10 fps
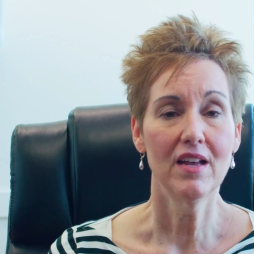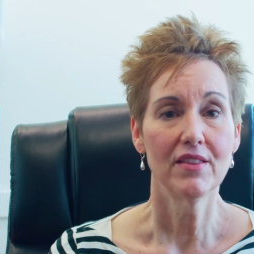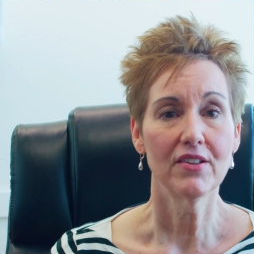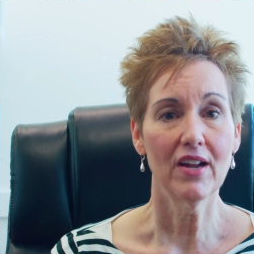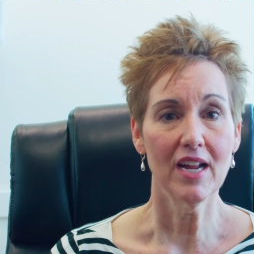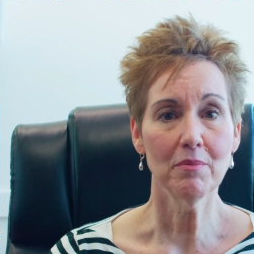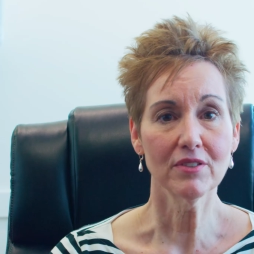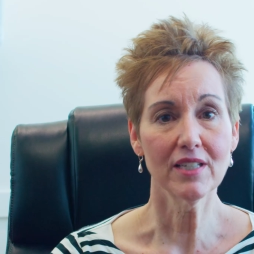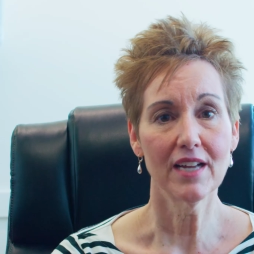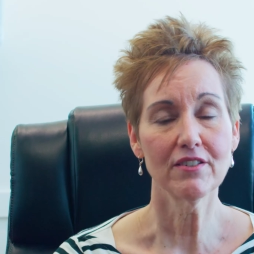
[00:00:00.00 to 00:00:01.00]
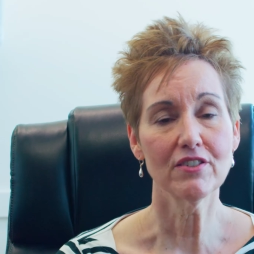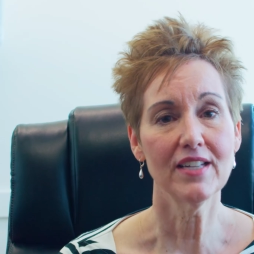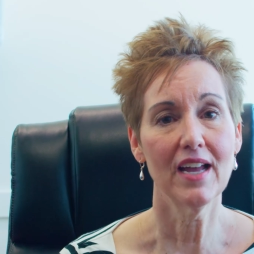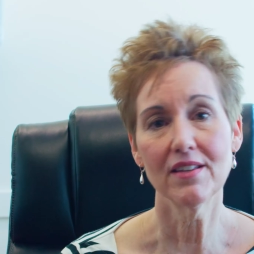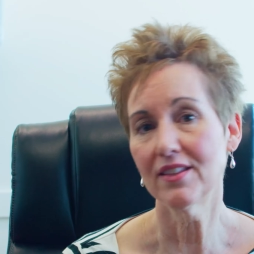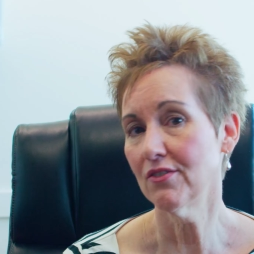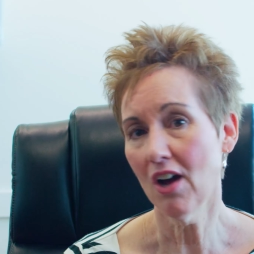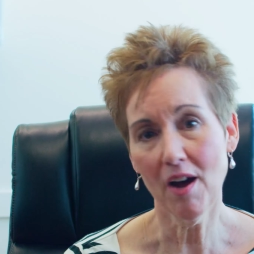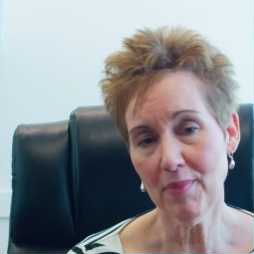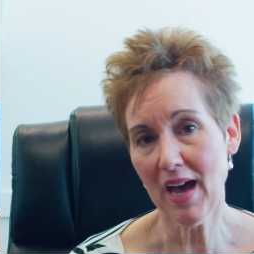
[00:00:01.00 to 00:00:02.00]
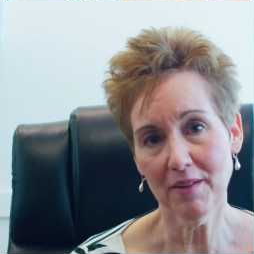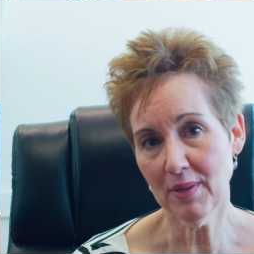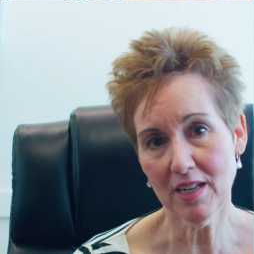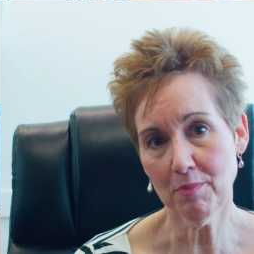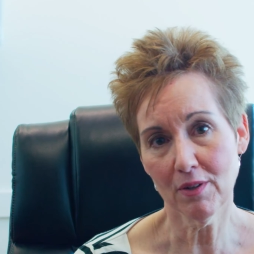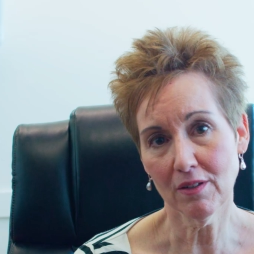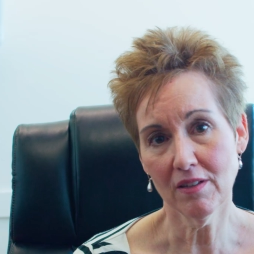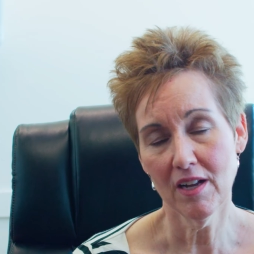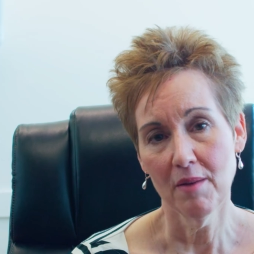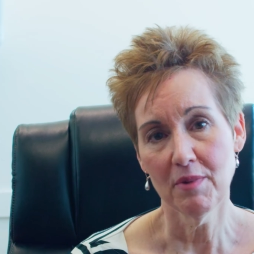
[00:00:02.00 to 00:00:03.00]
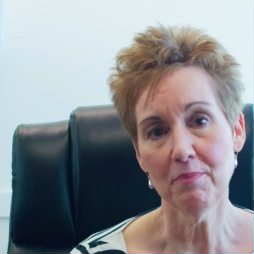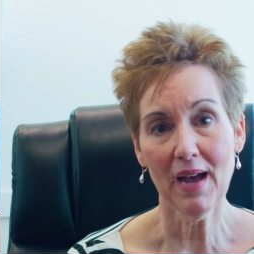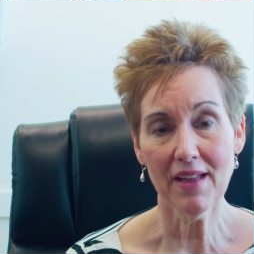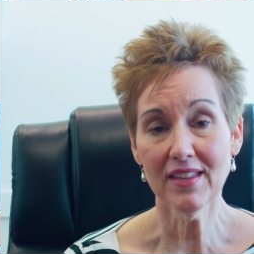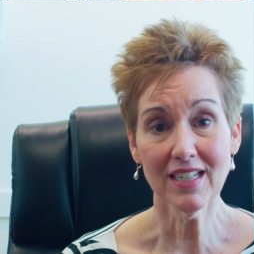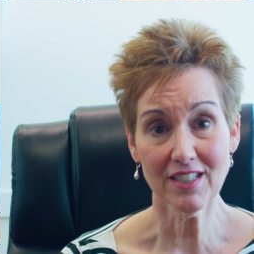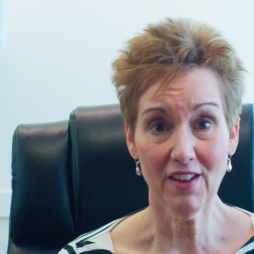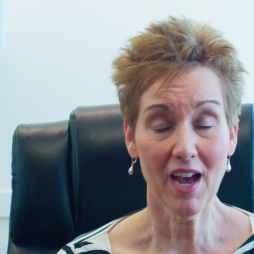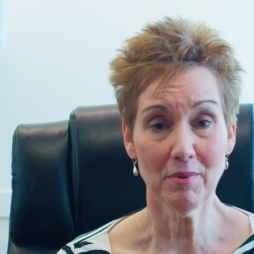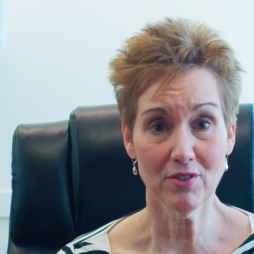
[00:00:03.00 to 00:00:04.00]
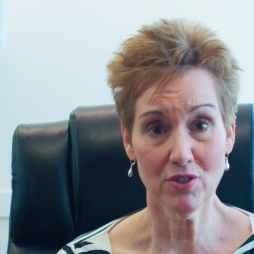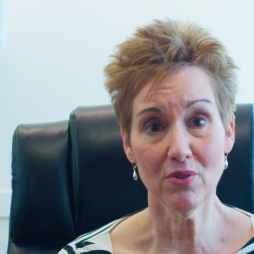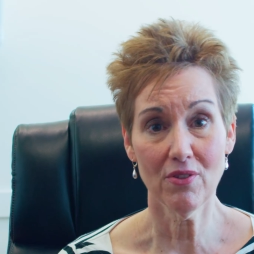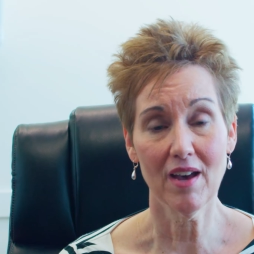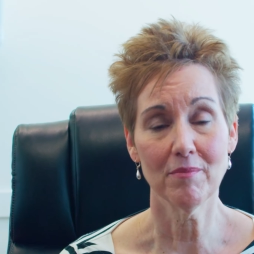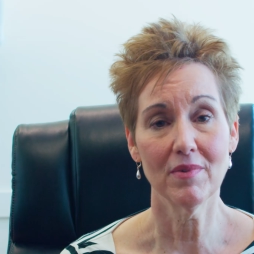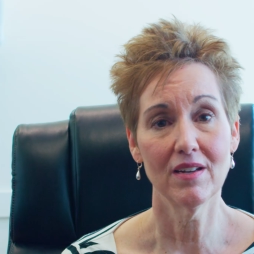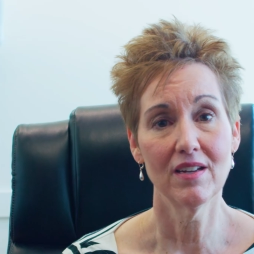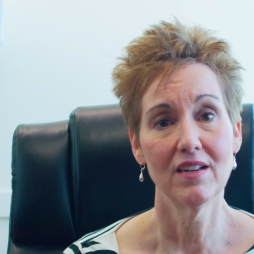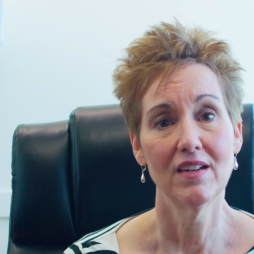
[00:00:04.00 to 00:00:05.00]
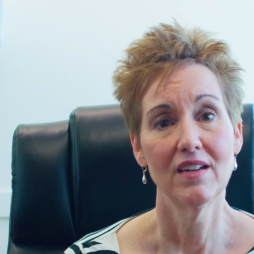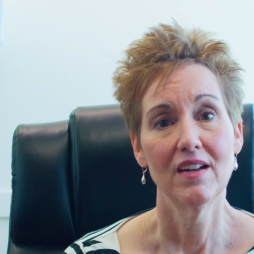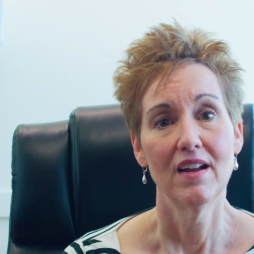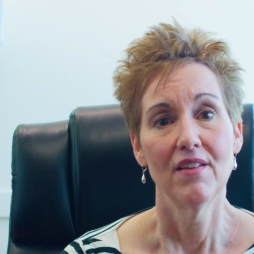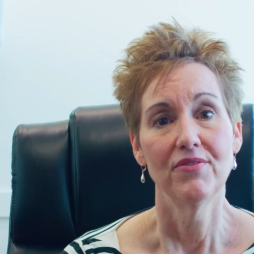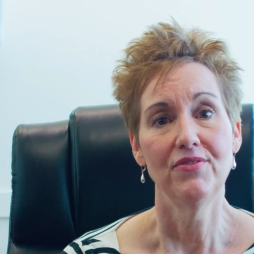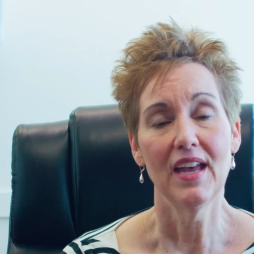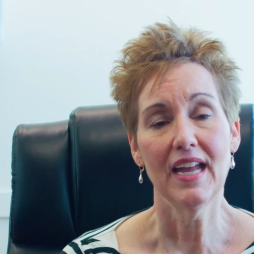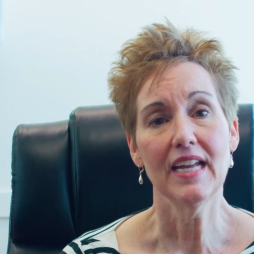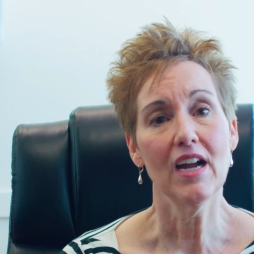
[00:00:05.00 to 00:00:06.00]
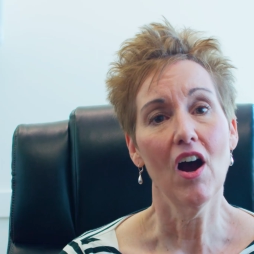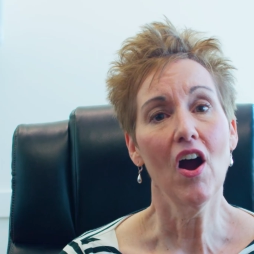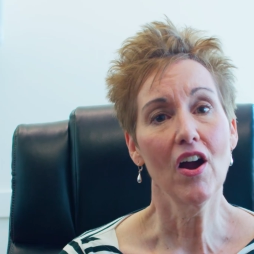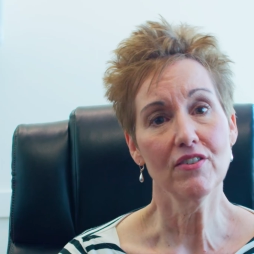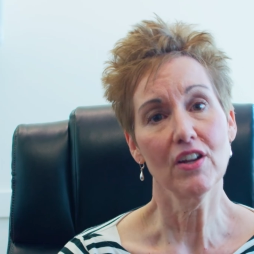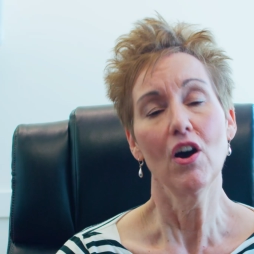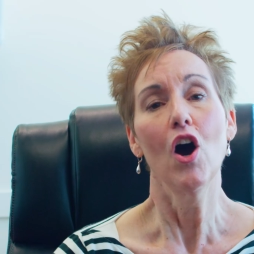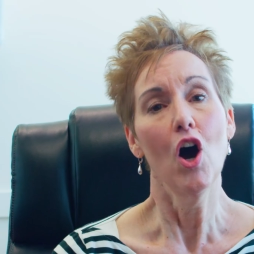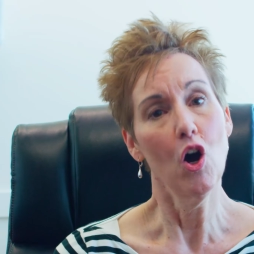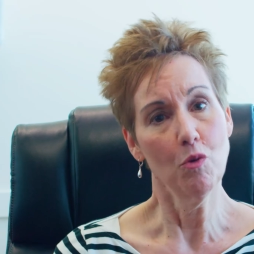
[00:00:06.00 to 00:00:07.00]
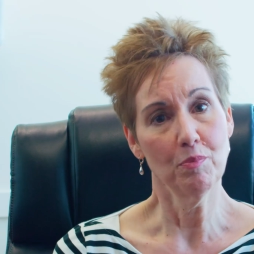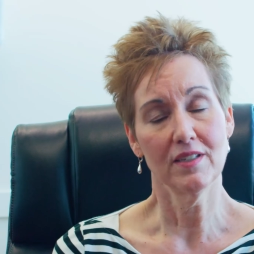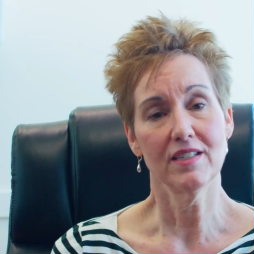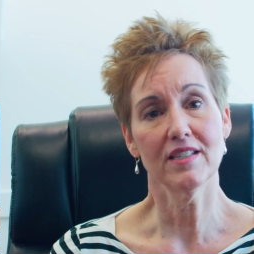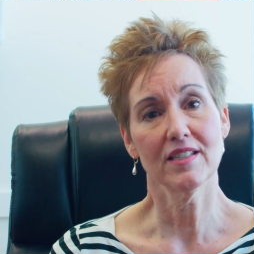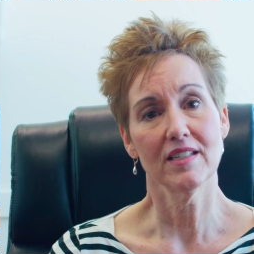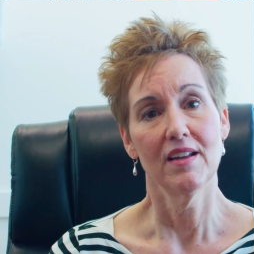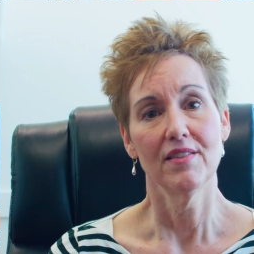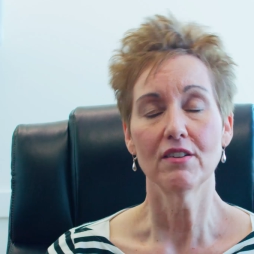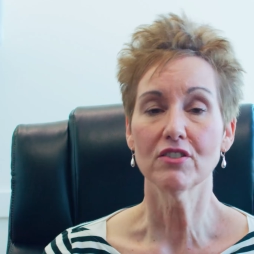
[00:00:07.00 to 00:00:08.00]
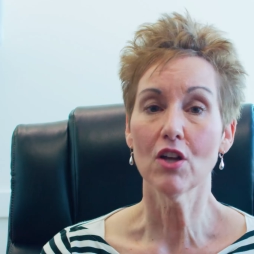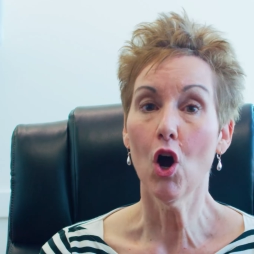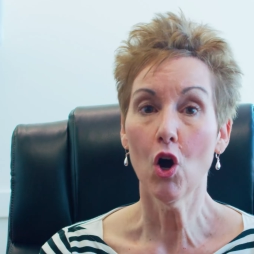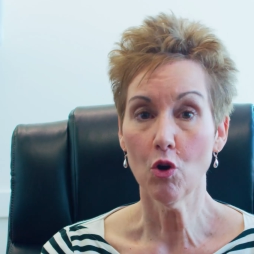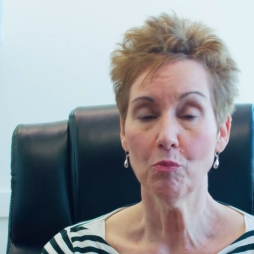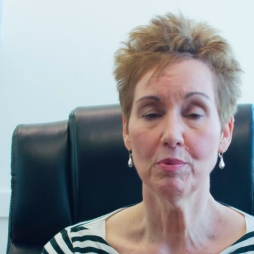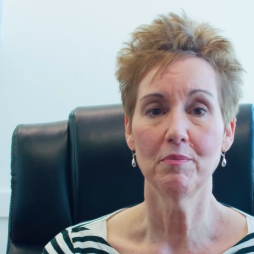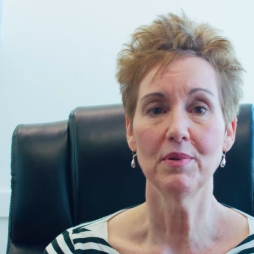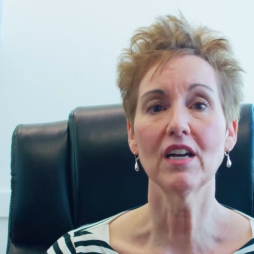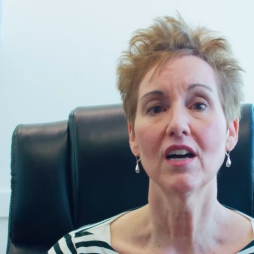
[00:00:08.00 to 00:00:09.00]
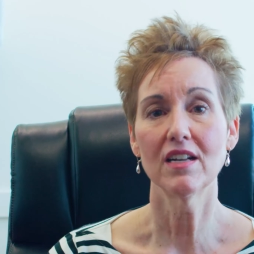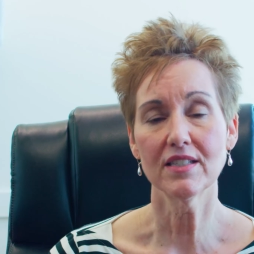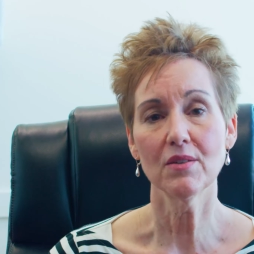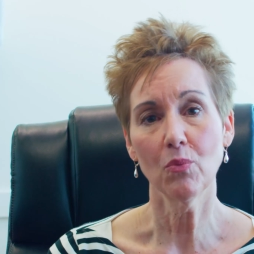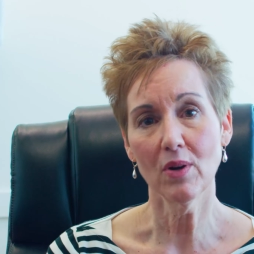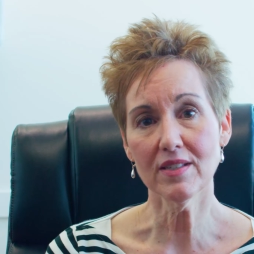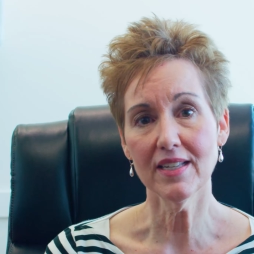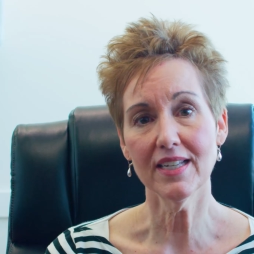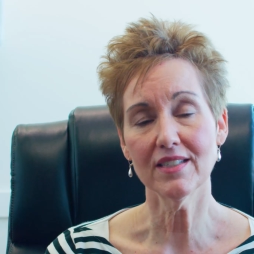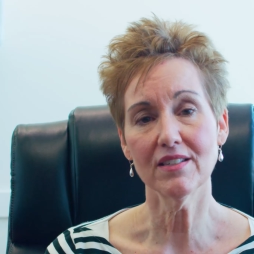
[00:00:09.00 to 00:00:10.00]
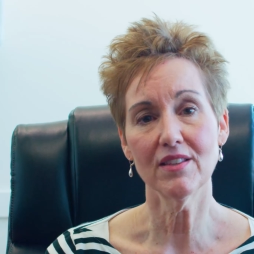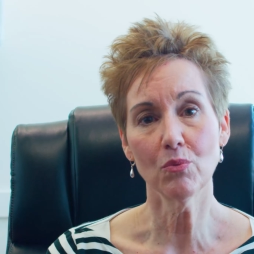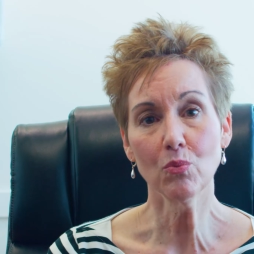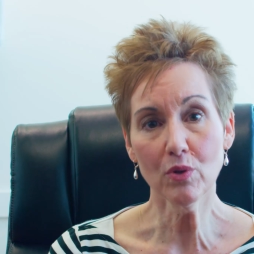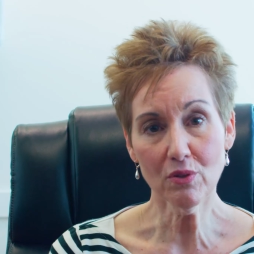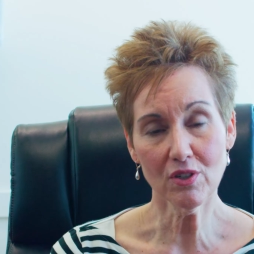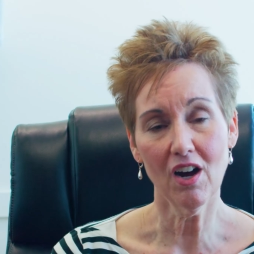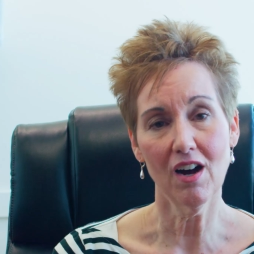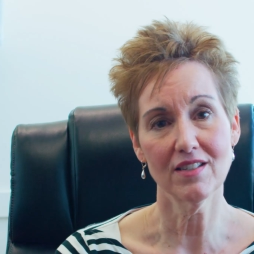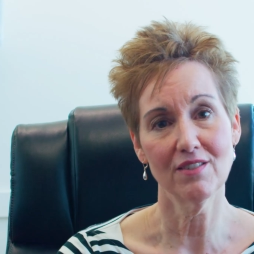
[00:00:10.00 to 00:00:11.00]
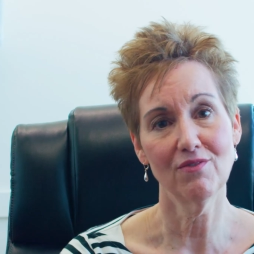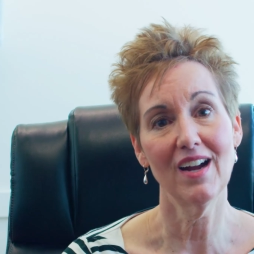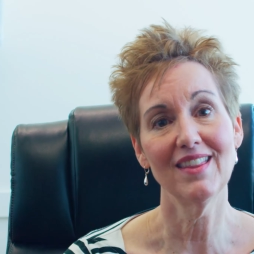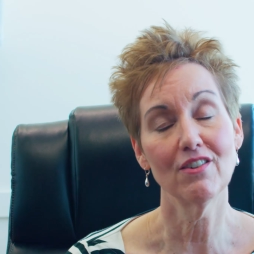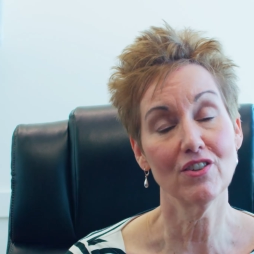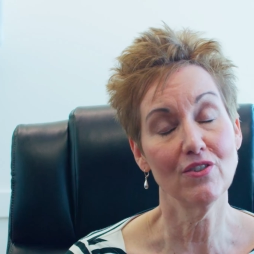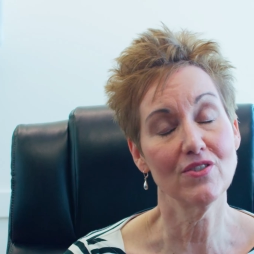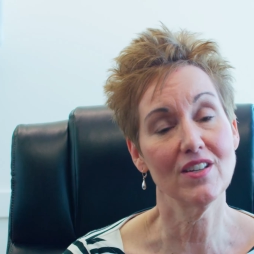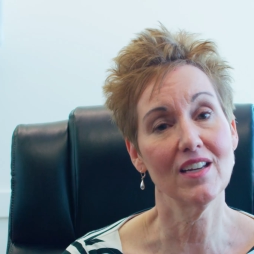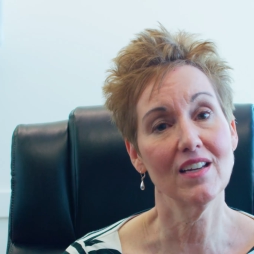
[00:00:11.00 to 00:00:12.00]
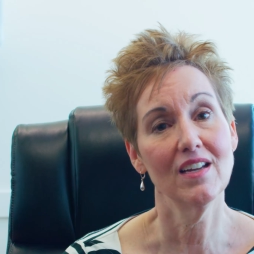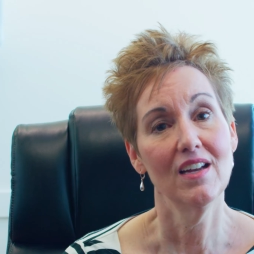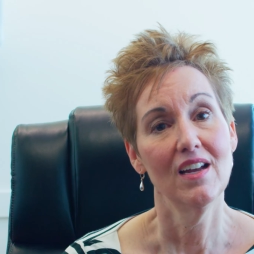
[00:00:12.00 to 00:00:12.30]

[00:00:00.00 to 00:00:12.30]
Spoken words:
They're able to understand that they're not bad people, but bad things have happened to them. They aren't hopeless. There's hope, because once they get to the root cause of why they're using,